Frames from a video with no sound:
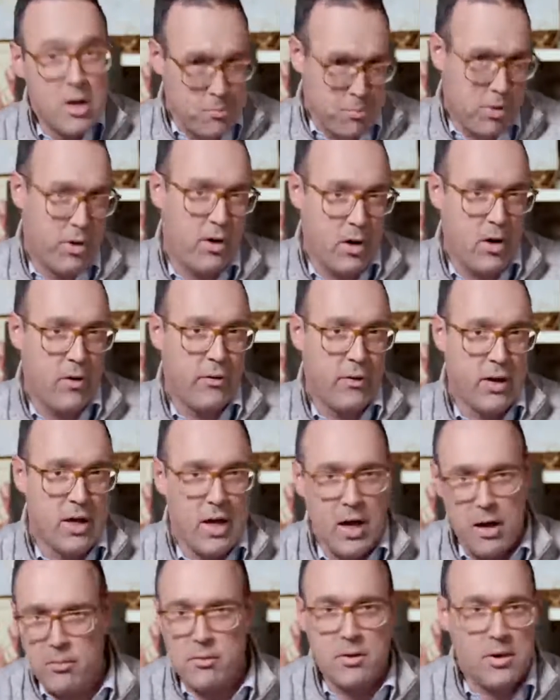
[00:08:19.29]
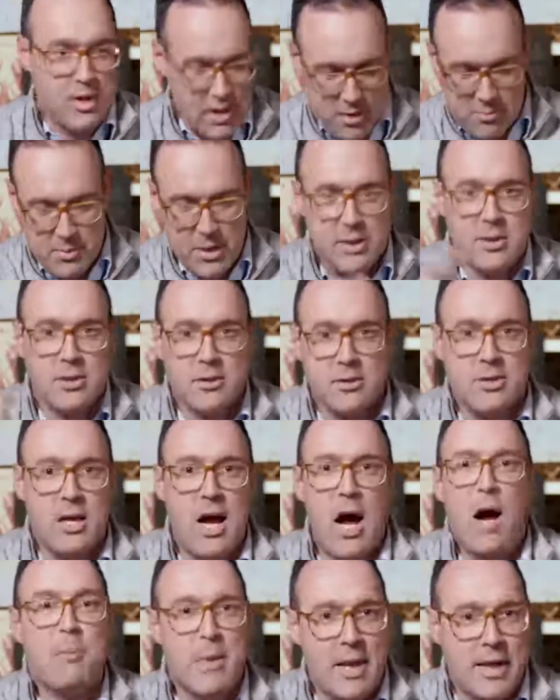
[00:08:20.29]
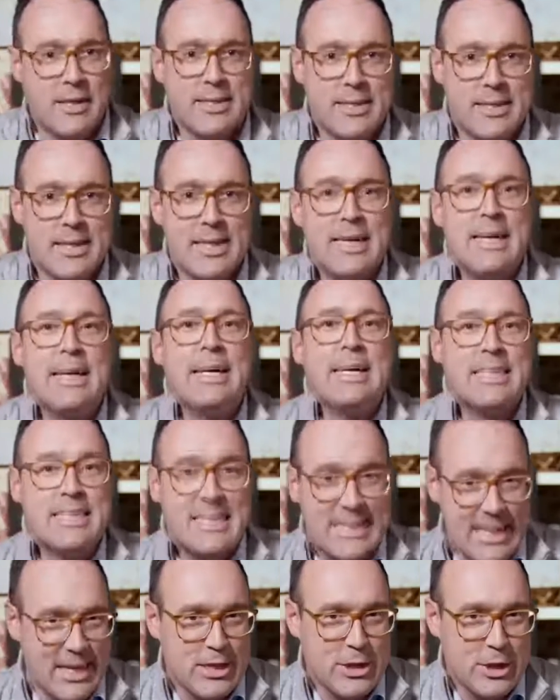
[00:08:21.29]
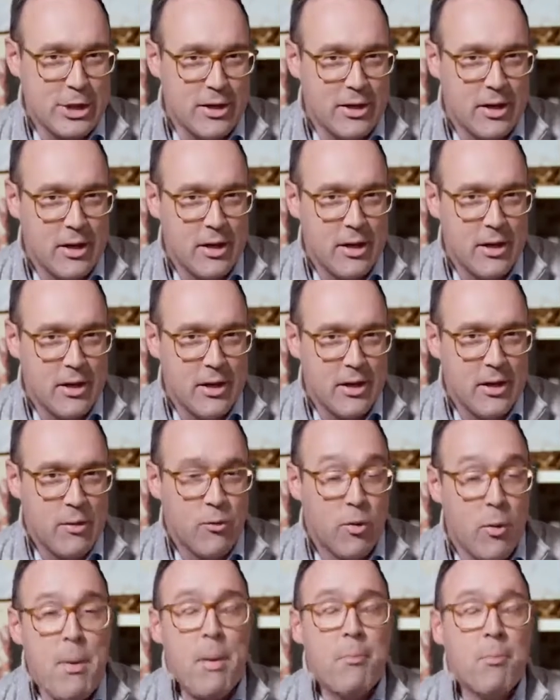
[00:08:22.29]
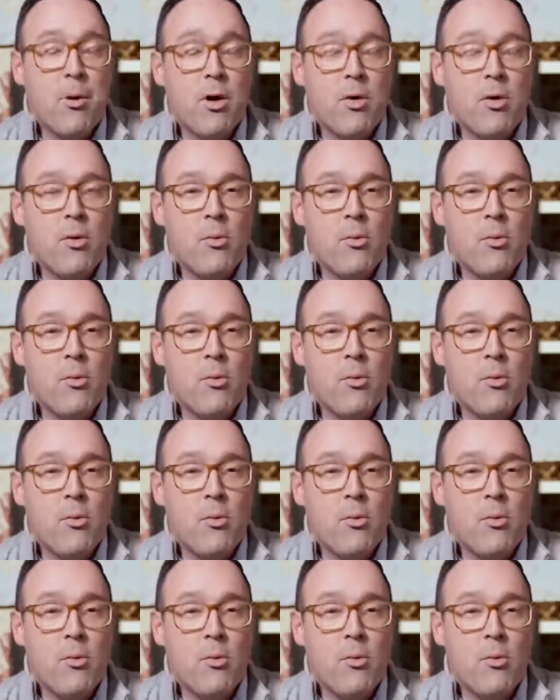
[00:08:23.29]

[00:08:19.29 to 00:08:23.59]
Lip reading: Put it all in the comments section. Remember,